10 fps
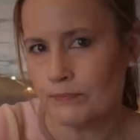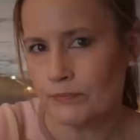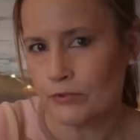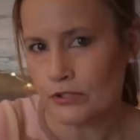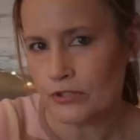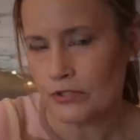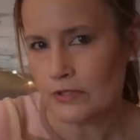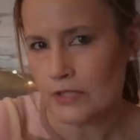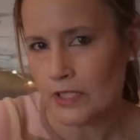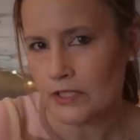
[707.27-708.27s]
Bush.
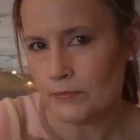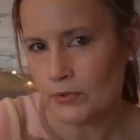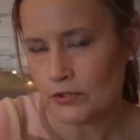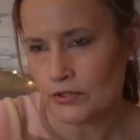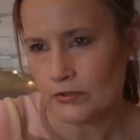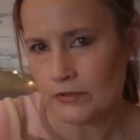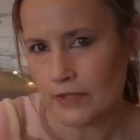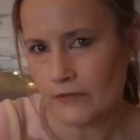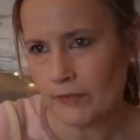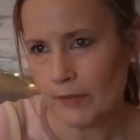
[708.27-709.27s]
I
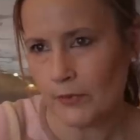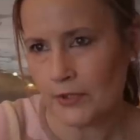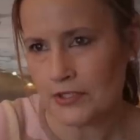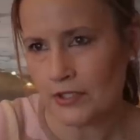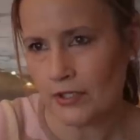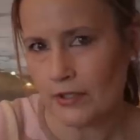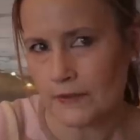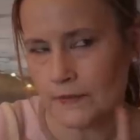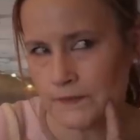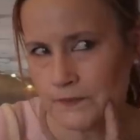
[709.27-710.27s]
never remember what it's called.
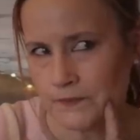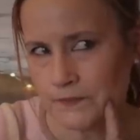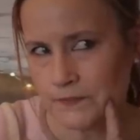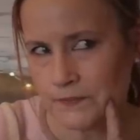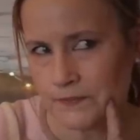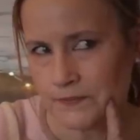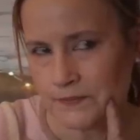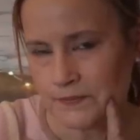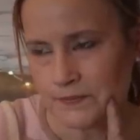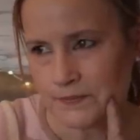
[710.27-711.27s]
I
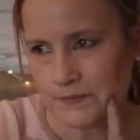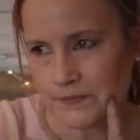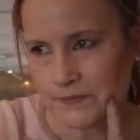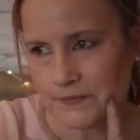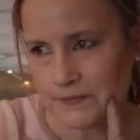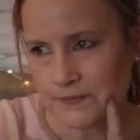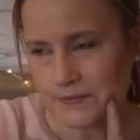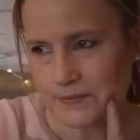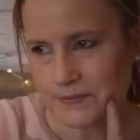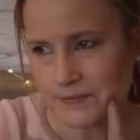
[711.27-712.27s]

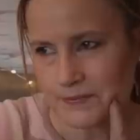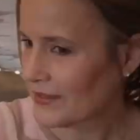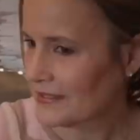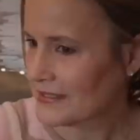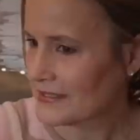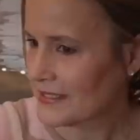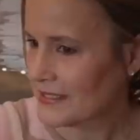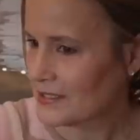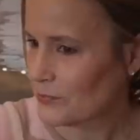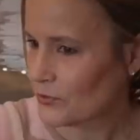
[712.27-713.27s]
think it's a
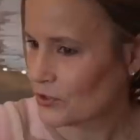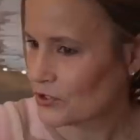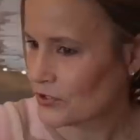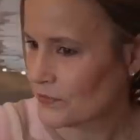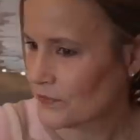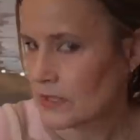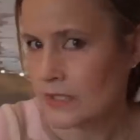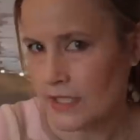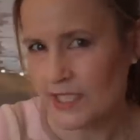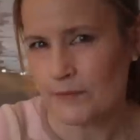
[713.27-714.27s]
Sage Brush.
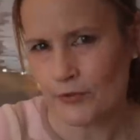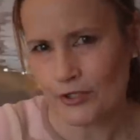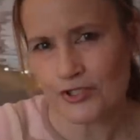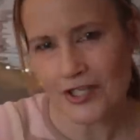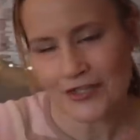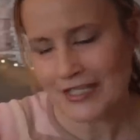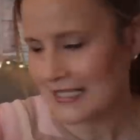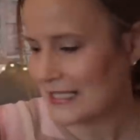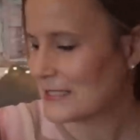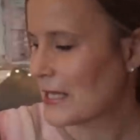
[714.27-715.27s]
Sage Brush, I think it
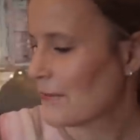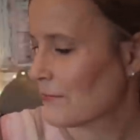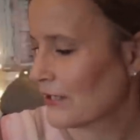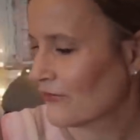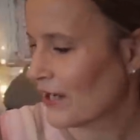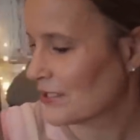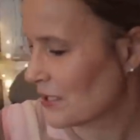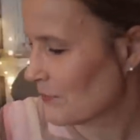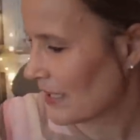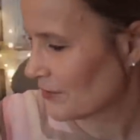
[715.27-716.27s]
is, by Friday
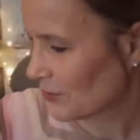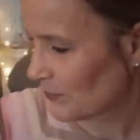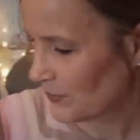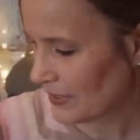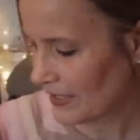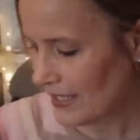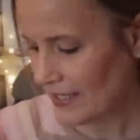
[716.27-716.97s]
Pattern Company.